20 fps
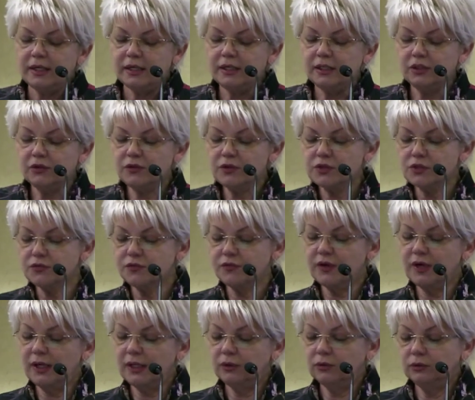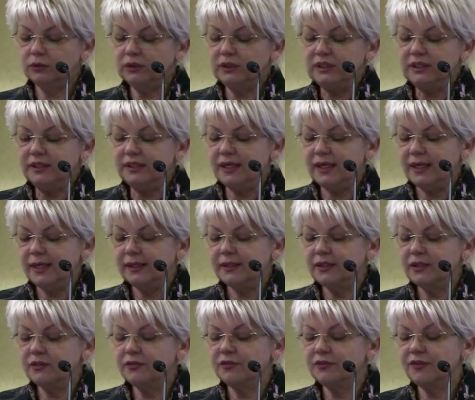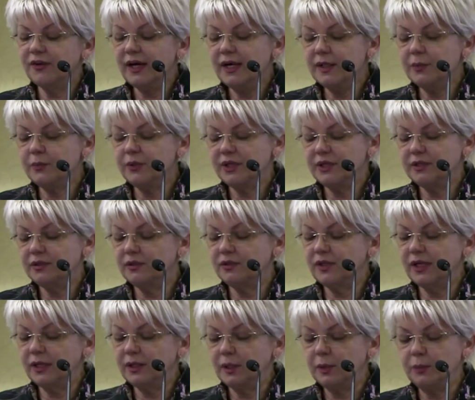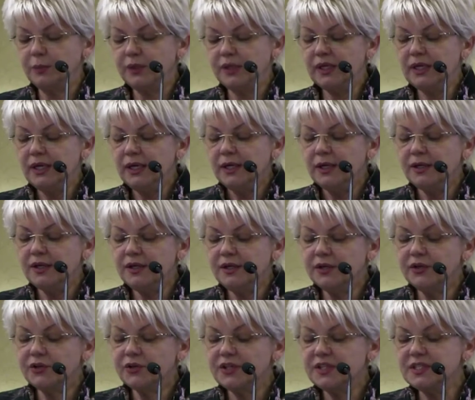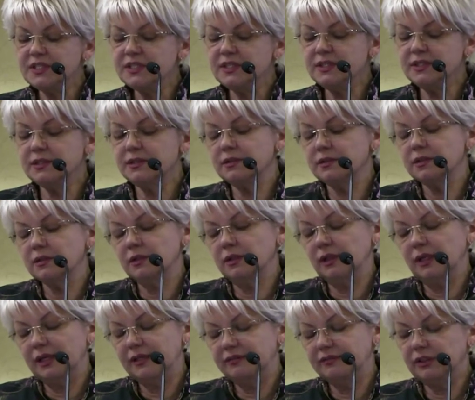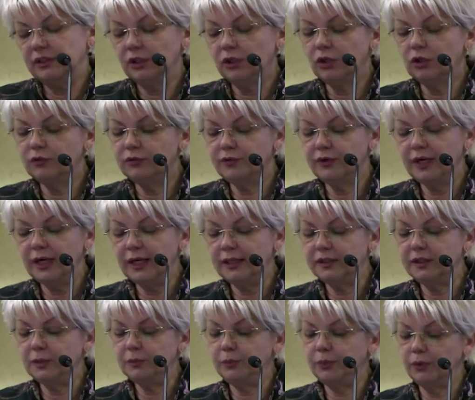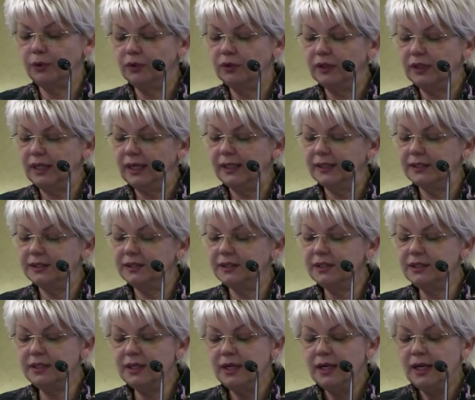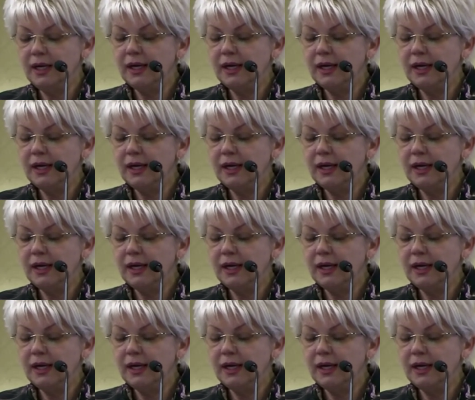it was found that fibrate therapy increases the level of adiponectin,